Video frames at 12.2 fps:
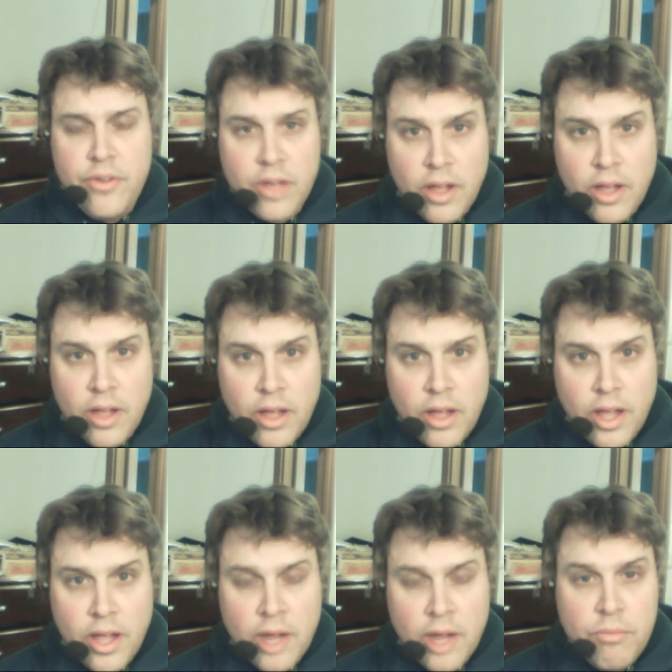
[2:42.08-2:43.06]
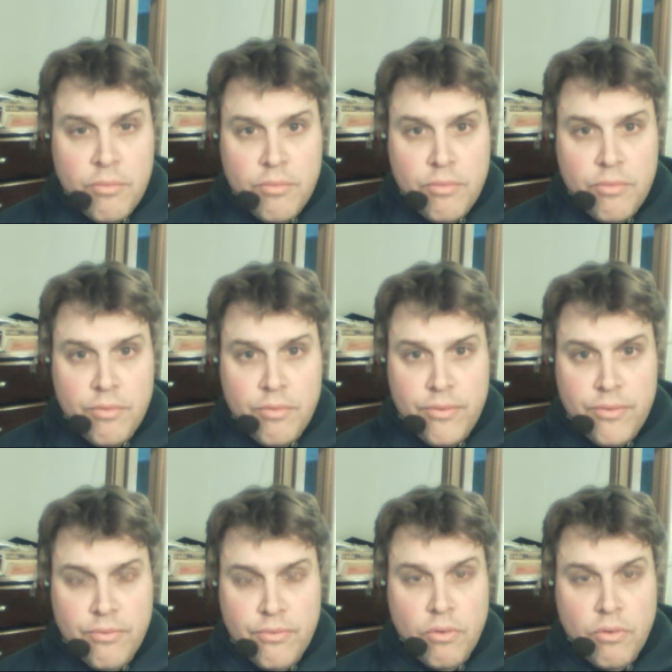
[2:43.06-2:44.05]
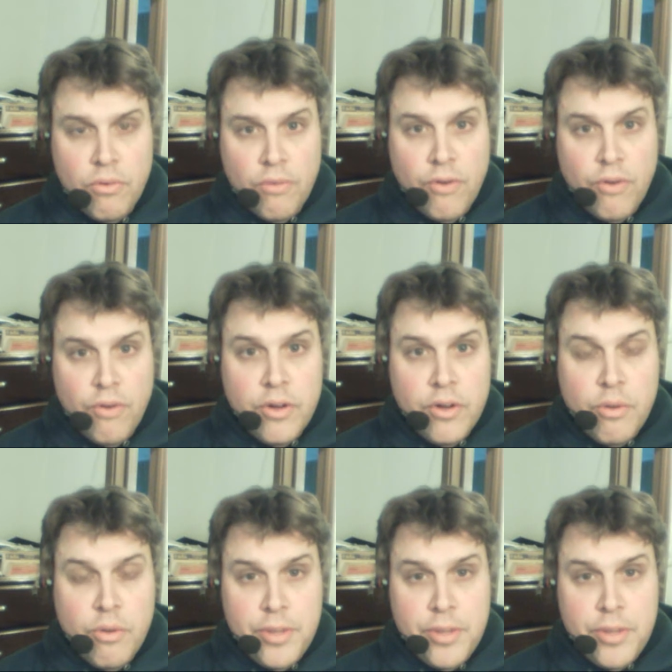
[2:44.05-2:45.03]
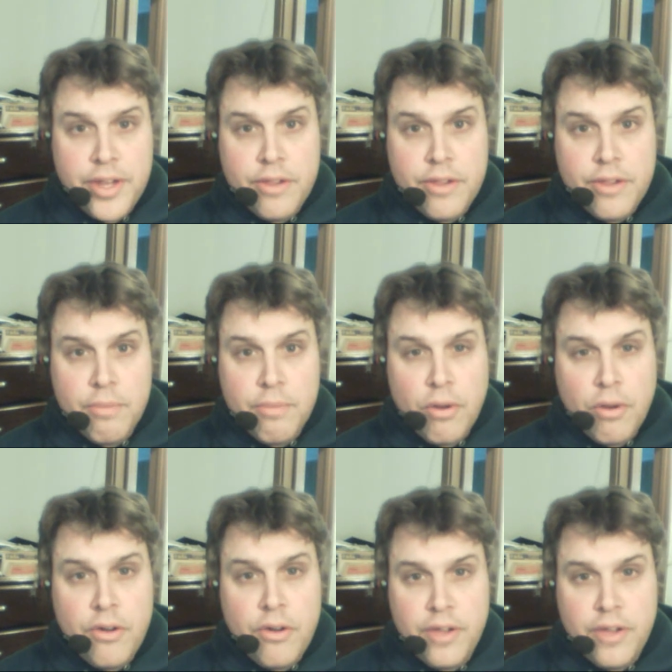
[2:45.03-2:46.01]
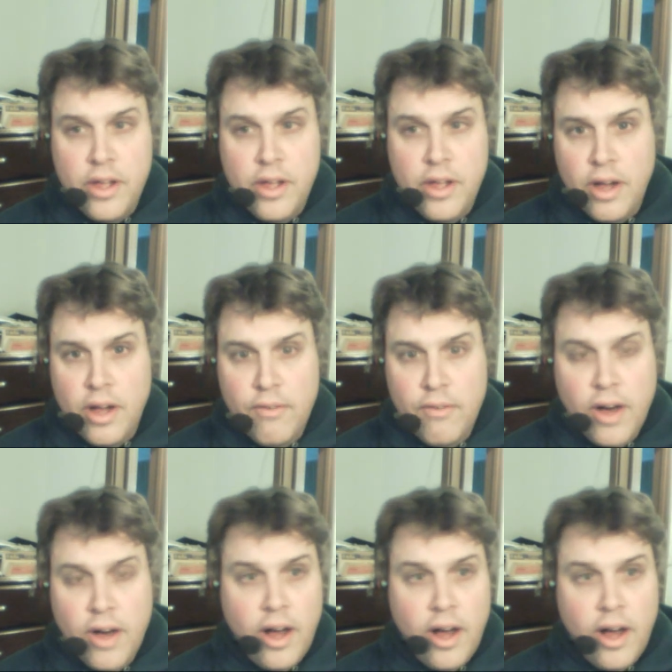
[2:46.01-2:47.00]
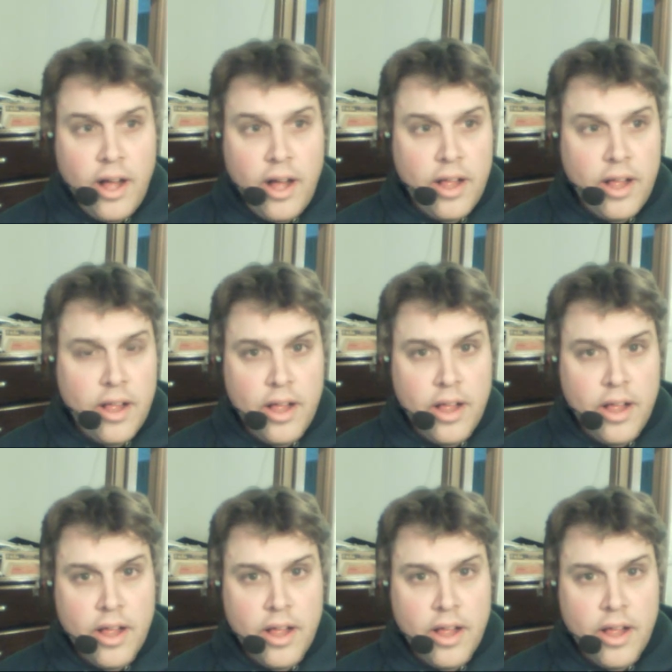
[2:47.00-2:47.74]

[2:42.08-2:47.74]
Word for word: They do, and I'm ref referring to a particular part of uh,